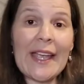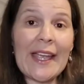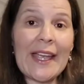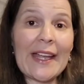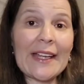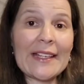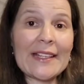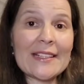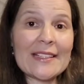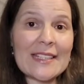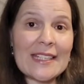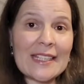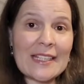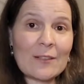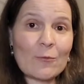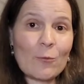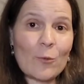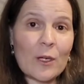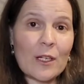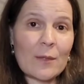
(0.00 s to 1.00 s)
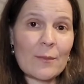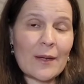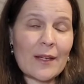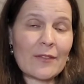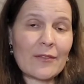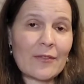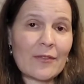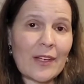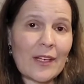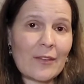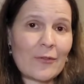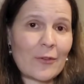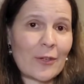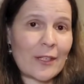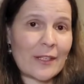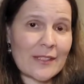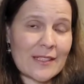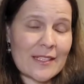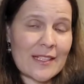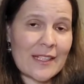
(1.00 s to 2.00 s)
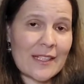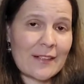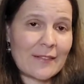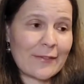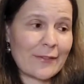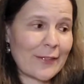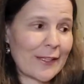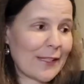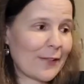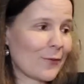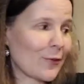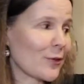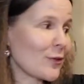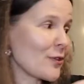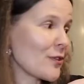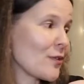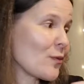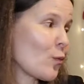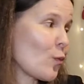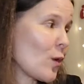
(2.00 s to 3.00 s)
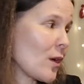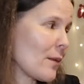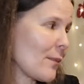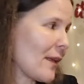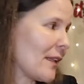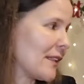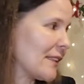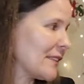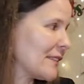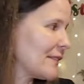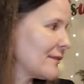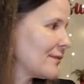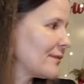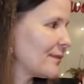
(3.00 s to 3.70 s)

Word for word: and it's in one of my favorite flavors, watermelon.